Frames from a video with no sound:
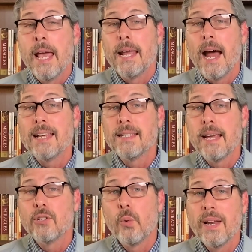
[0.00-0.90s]
And
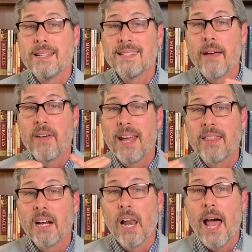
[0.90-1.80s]
Isaiah 27,
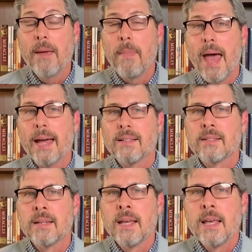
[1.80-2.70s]
at the
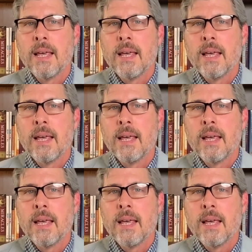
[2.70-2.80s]
climax,